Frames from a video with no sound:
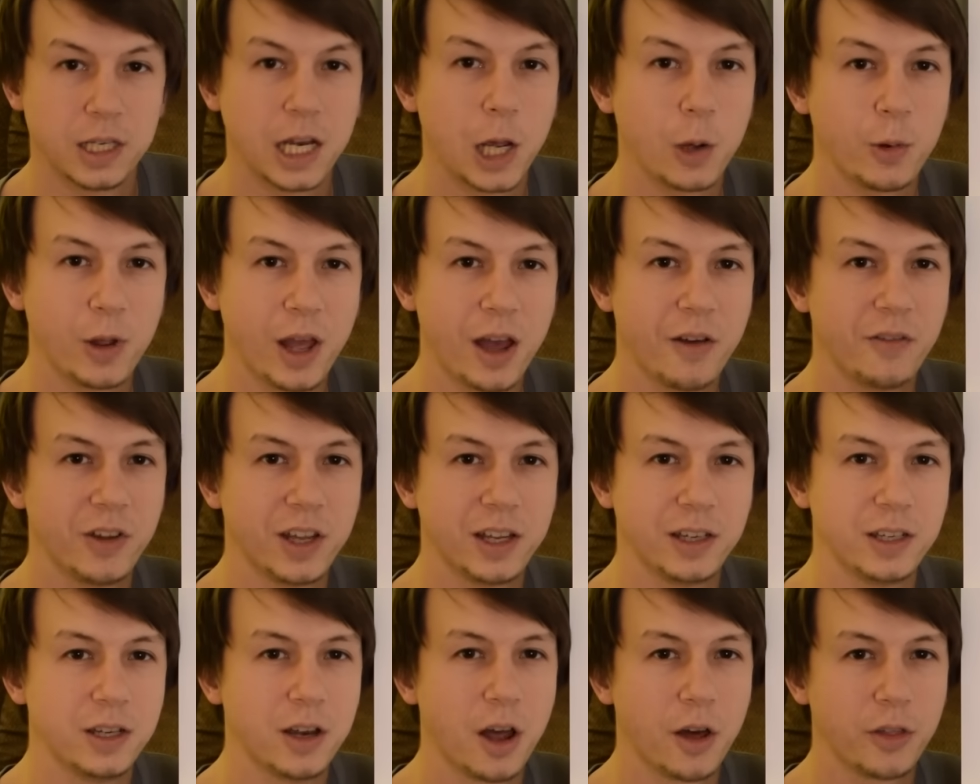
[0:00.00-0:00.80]
Now we have
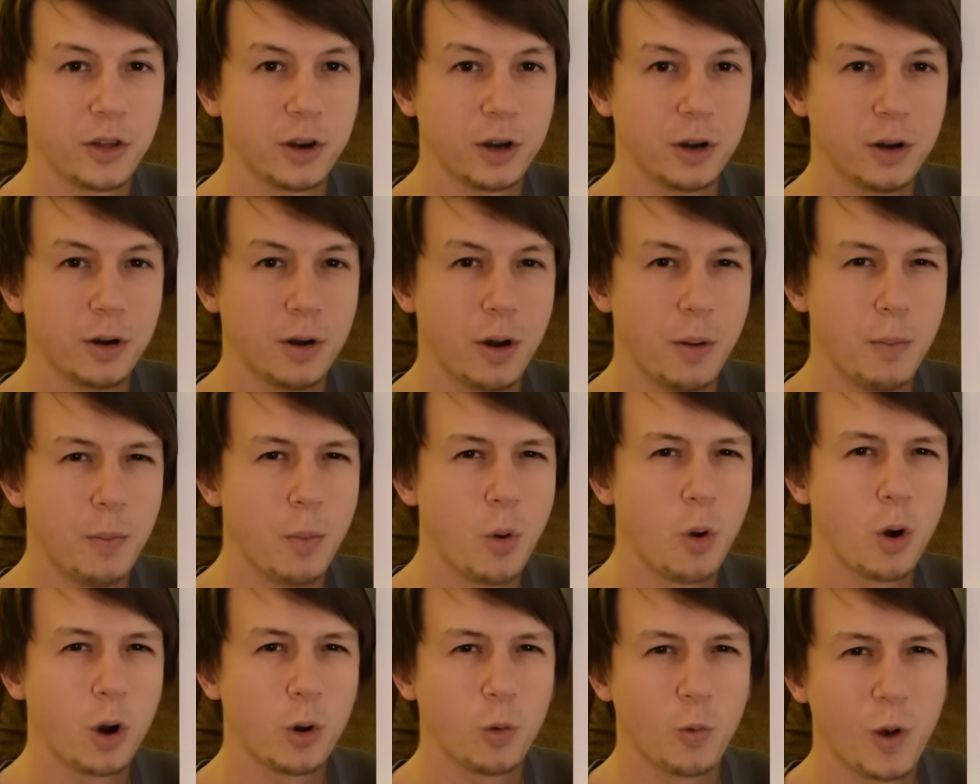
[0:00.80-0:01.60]
another
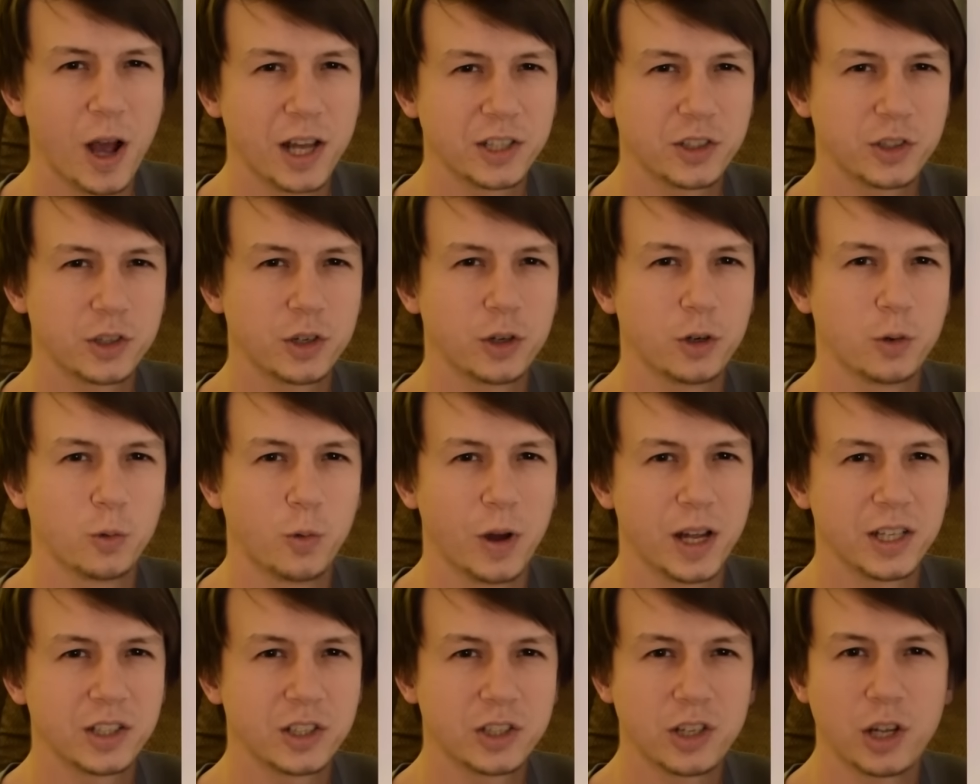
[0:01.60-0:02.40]
more western,
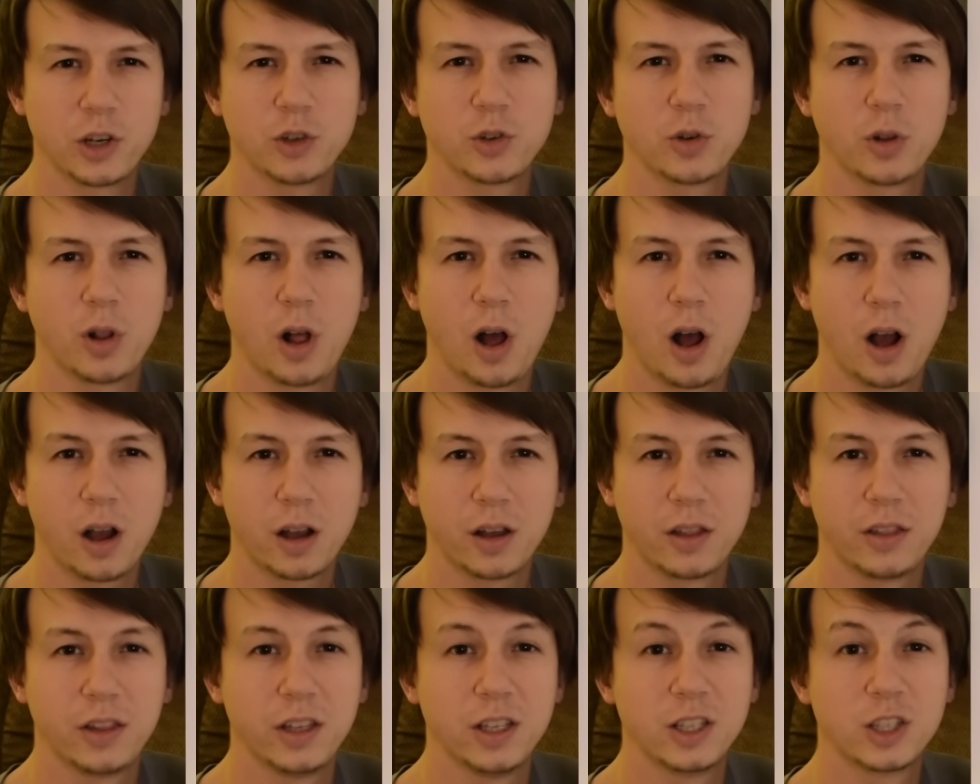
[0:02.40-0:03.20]
west central
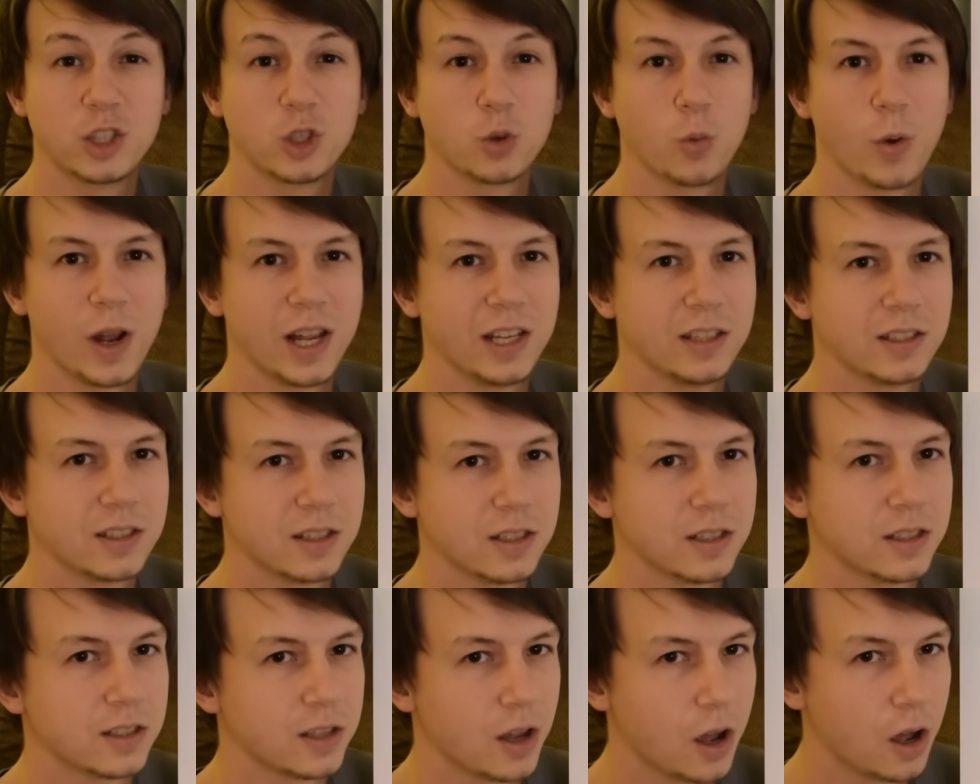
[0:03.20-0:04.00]
hawk, the
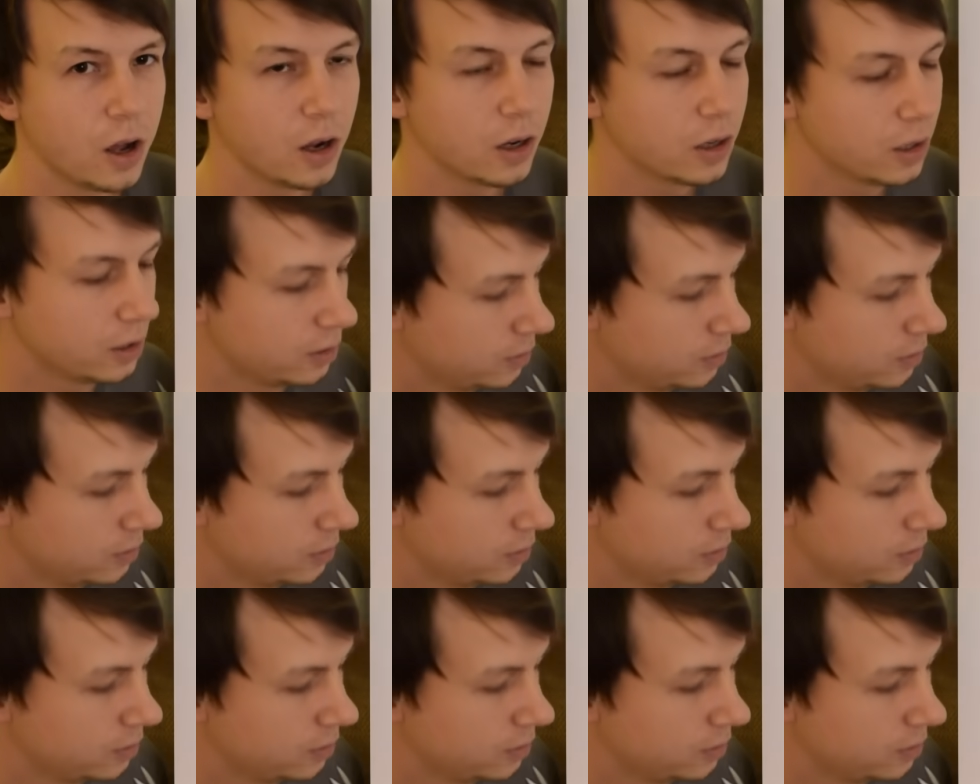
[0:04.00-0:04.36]
Swainson's hawk.